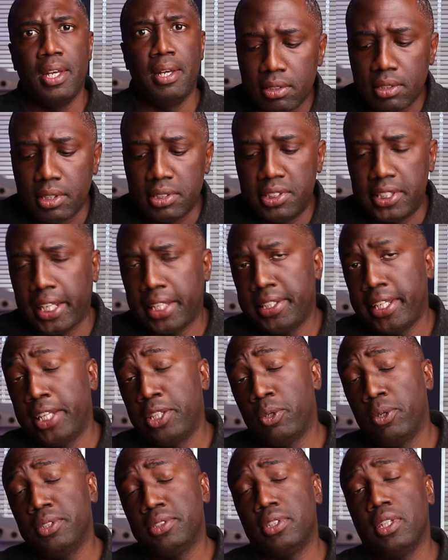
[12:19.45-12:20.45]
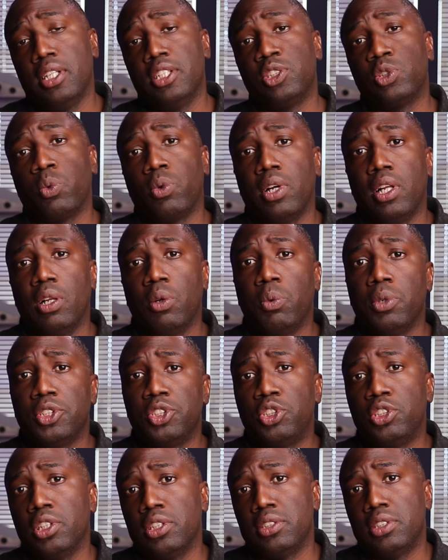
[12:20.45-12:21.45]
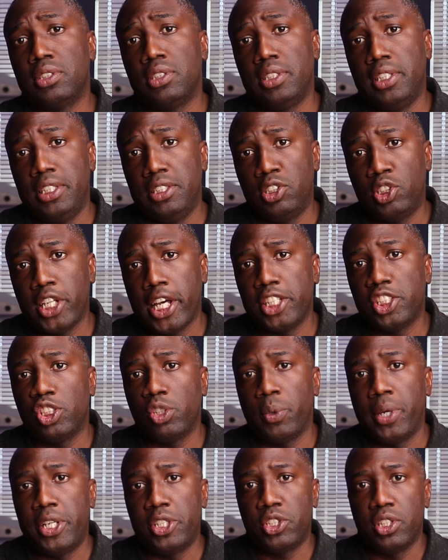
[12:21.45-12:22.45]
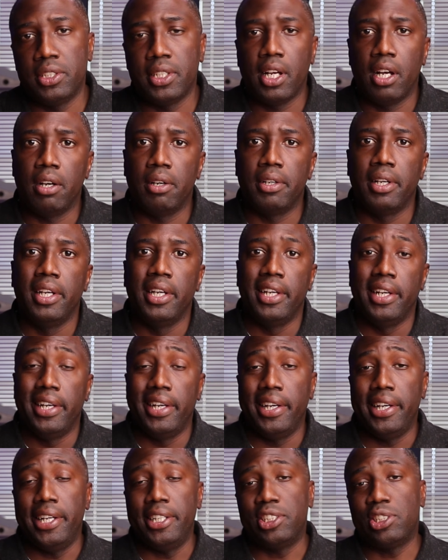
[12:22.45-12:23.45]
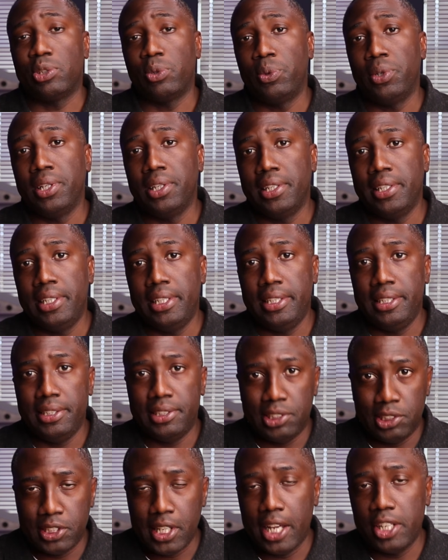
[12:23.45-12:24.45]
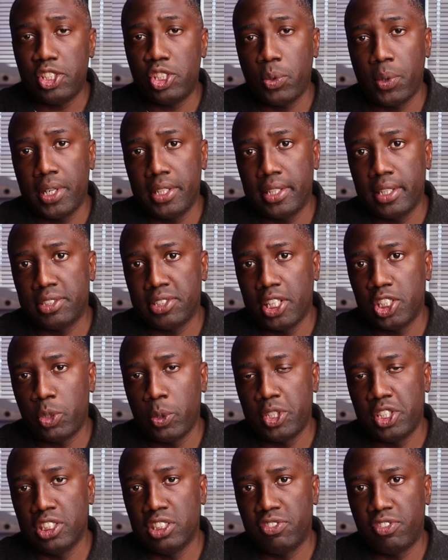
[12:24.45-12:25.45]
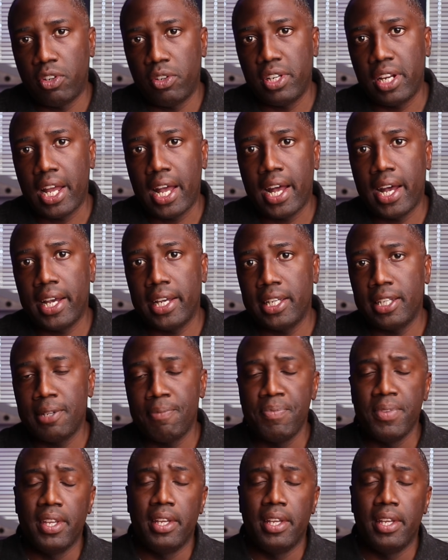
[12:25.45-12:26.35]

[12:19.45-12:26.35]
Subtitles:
The second thing I noticed as well was just the saturation. Now, it's really saturated. The saturation is very high,